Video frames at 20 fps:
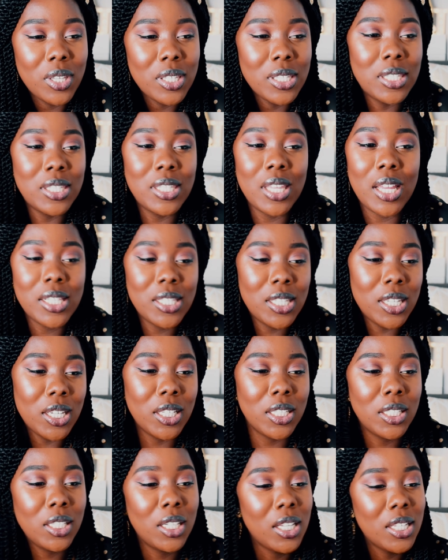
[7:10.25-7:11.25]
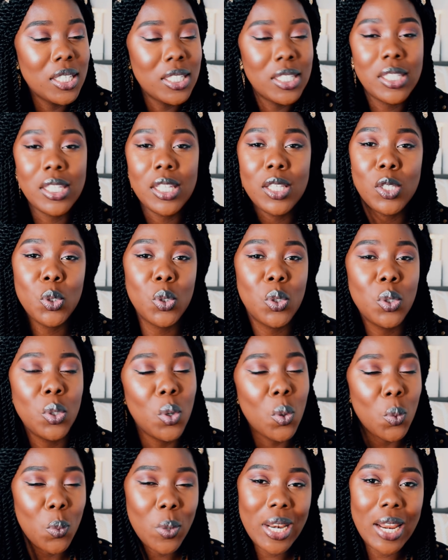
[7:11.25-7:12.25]
satin, silk,
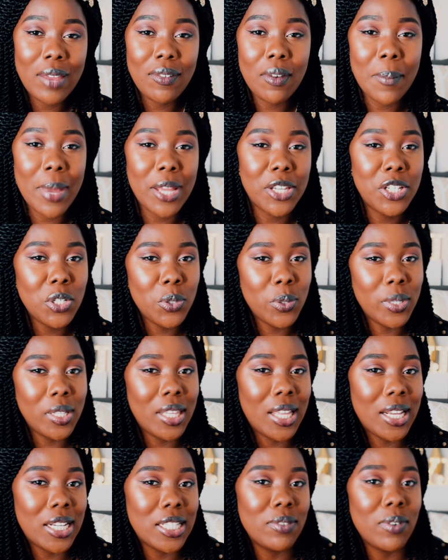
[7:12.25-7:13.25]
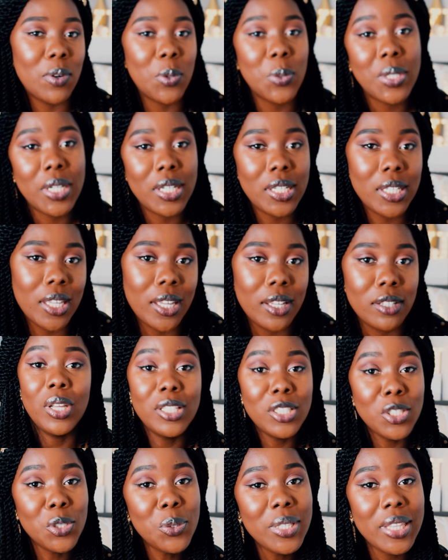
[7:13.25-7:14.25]
whatever material that is very delicate.
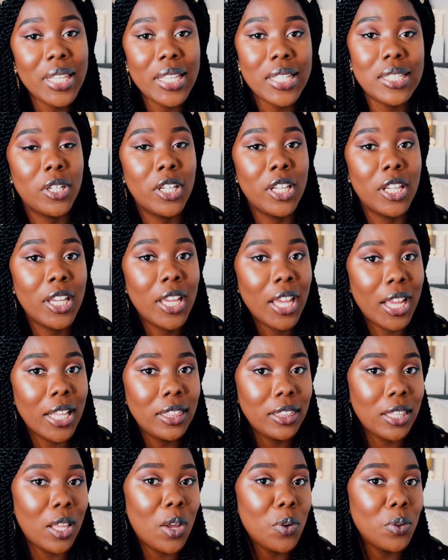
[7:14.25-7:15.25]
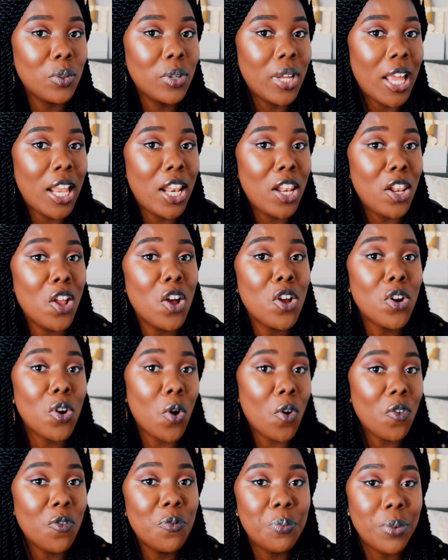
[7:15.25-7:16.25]
Doing this can cut down a
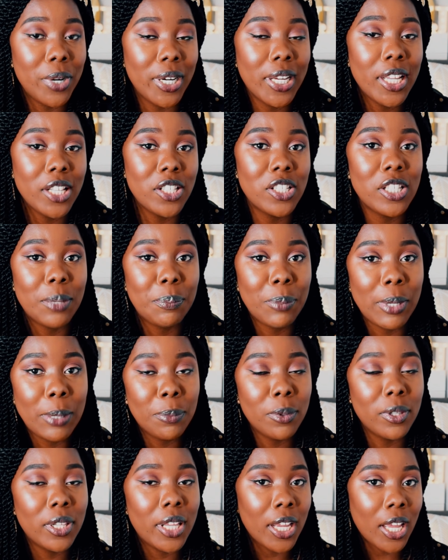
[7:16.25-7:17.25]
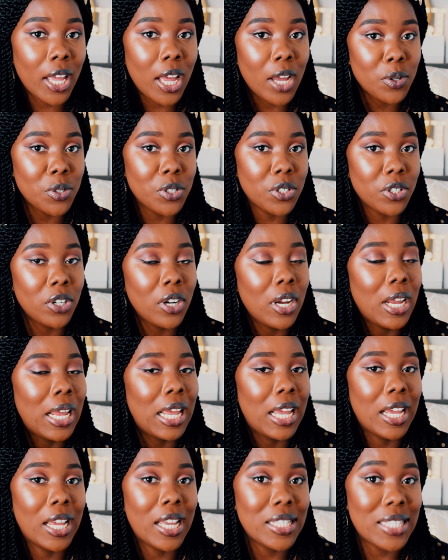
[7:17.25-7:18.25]
lot of breakage that people encounter,
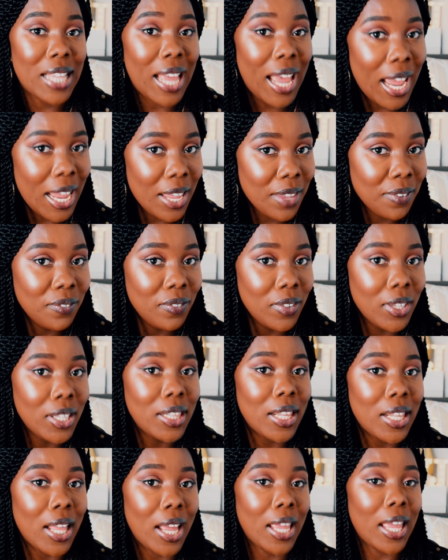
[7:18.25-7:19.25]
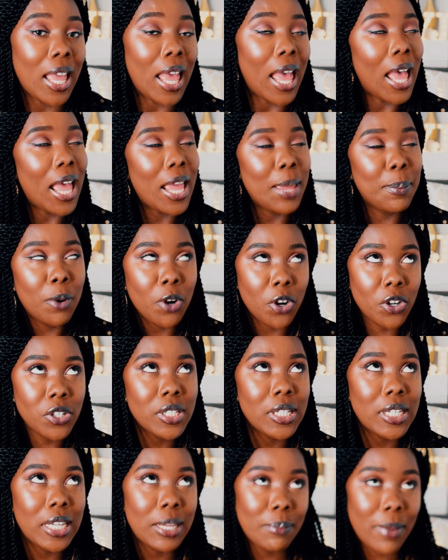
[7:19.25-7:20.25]
because I feel like, I
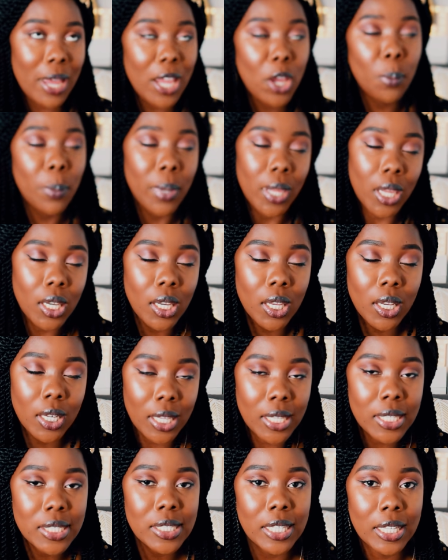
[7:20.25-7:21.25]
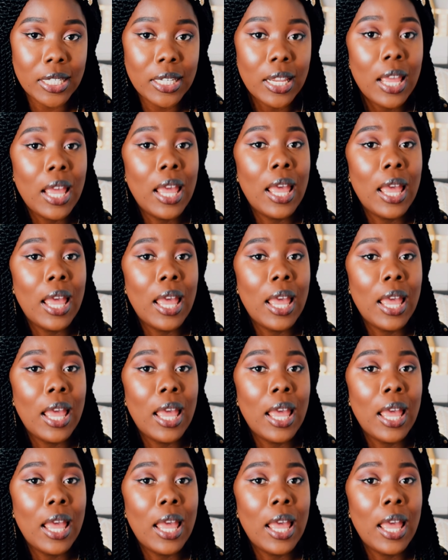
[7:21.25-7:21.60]
personally, my opinion is that